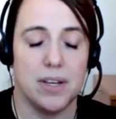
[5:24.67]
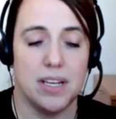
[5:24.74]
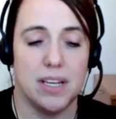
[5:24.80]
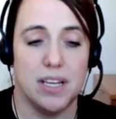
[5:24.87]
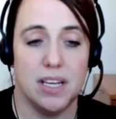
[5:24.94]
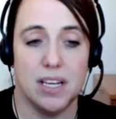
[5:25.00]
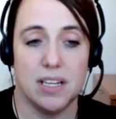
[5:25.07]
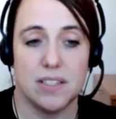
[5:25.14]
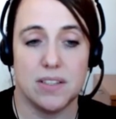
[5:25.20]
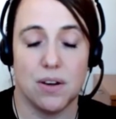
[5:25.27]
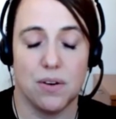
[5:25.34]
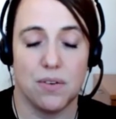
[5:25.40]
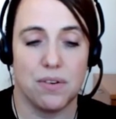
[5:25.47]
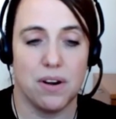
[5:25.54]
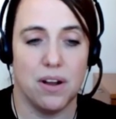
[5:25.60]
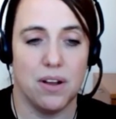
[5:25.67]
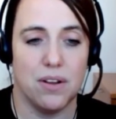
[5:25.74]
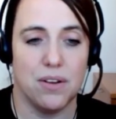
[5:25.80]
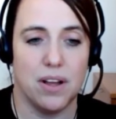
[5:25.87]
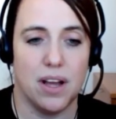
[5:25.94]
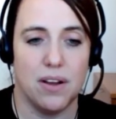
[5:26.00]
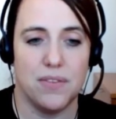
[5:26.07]
He is
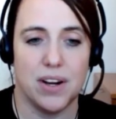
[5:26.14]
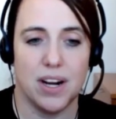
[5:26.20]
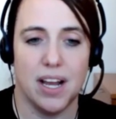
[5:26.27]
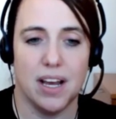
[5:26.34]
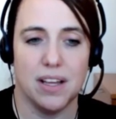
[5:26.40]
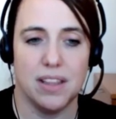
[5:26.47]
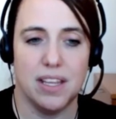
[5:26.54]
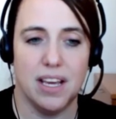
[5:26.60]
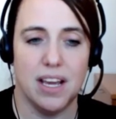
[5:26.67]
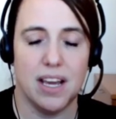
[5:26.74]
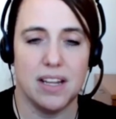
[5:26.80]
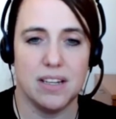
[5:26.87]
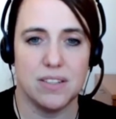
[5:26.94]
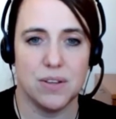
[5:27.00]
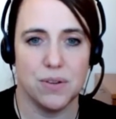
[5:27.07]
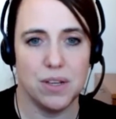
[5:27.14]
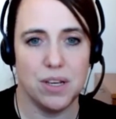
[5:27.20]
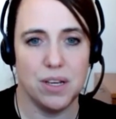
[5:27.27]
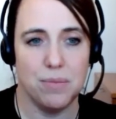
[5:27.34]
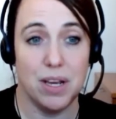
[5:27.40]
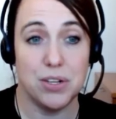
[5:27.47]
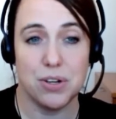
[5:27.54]
overall very healthy, and his
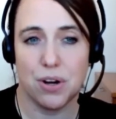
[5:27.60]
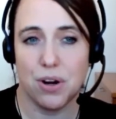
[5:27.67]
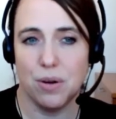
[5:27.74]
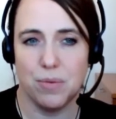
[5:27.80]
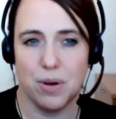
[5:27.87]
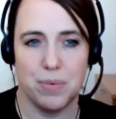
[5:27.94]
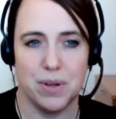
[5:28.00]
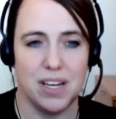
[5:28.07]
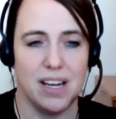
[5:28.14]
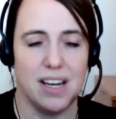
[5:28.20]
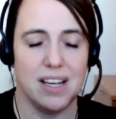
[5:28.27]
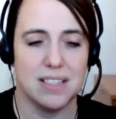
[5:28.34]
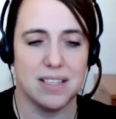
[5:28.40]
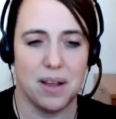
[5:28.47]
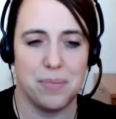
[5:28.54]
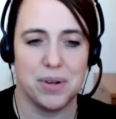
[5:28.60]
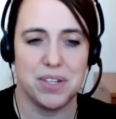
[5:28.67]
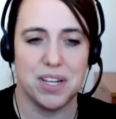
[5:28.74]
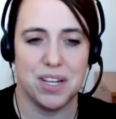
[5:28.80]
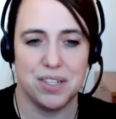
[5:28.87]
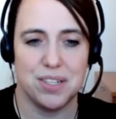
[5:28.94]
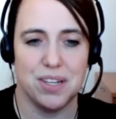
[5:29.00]
only major comorbidity is
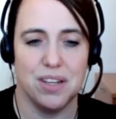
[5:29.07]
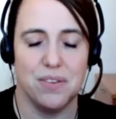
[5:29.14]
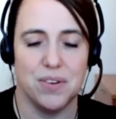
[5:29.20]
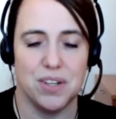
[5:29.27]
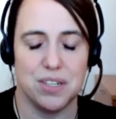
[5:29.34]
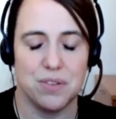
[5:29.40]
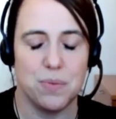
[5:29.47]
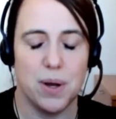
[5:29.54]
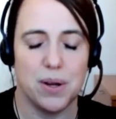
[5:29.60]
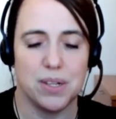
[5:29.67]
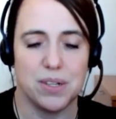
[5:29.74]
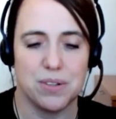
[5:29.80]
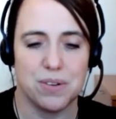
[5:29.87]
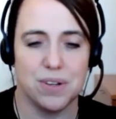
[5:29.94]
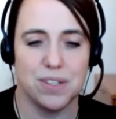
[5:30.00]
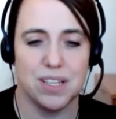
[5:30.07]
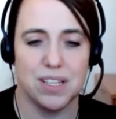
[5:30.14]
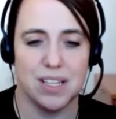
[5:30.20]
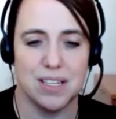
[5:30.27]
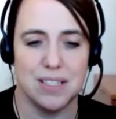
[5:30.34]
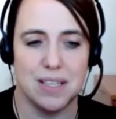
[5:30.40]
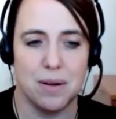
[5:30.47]
hypertension, which is well controlled
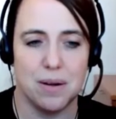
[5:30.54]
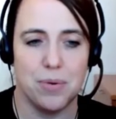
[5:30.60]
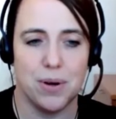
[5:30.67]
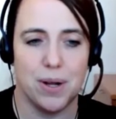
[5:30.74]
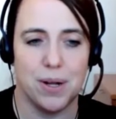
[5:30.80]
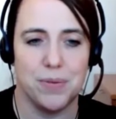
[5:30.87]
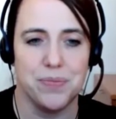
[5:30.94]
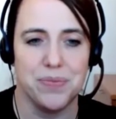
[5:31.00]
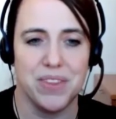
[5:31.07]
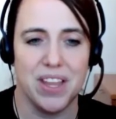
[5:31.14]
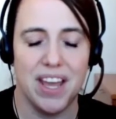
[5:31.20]
on lisinopril.